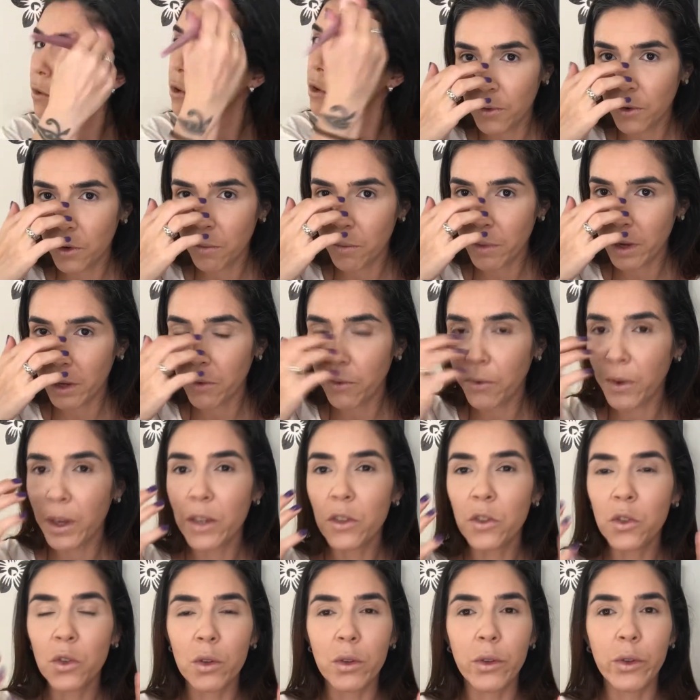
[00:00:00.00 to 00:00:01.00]
for my
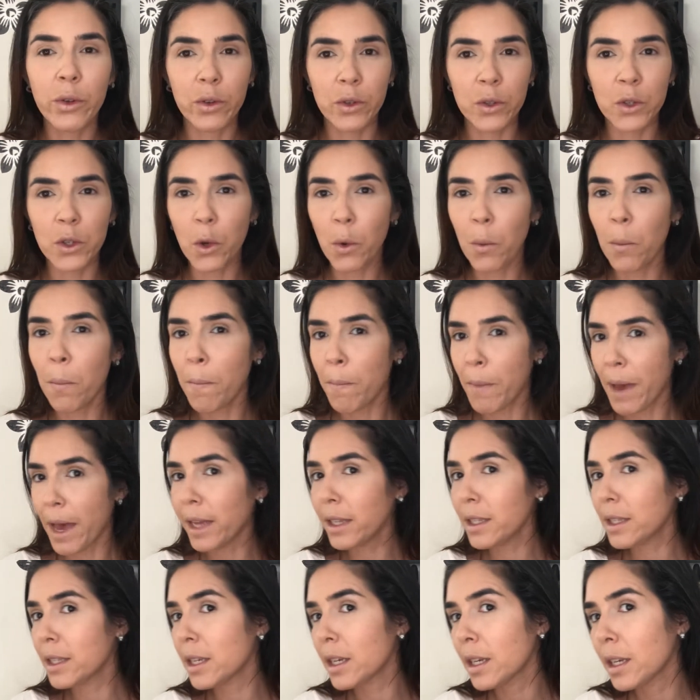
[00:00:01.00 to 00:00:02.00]
face to look so
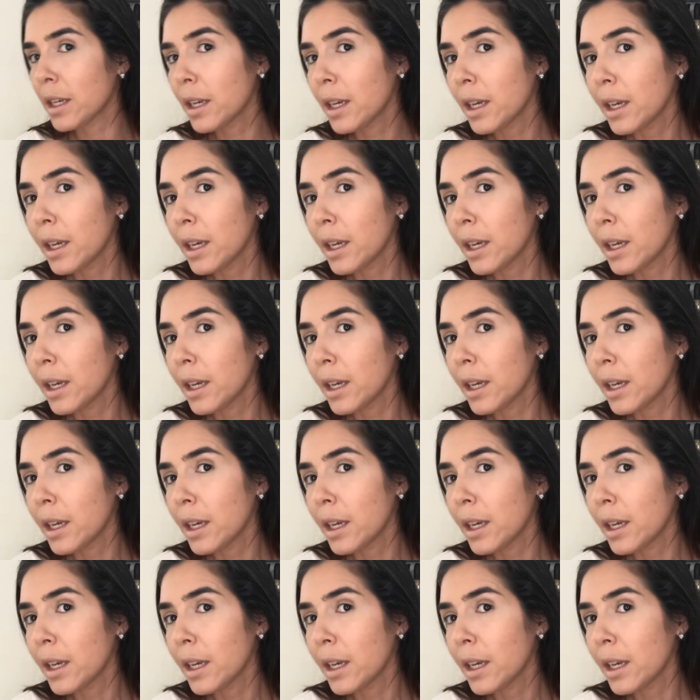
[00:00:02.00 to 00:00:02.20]
matte.